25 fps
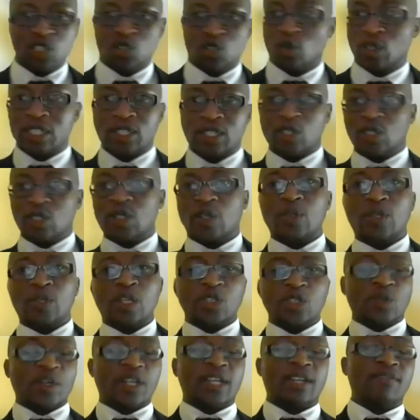there's
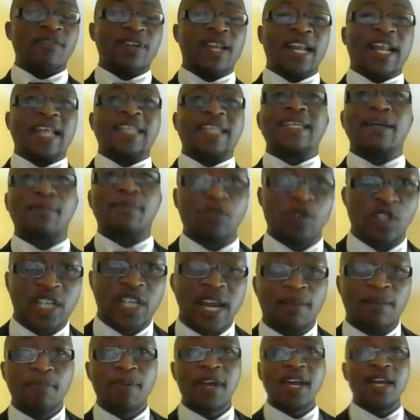not even an attempt to
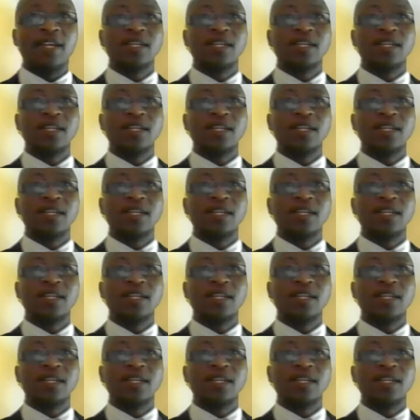try and pay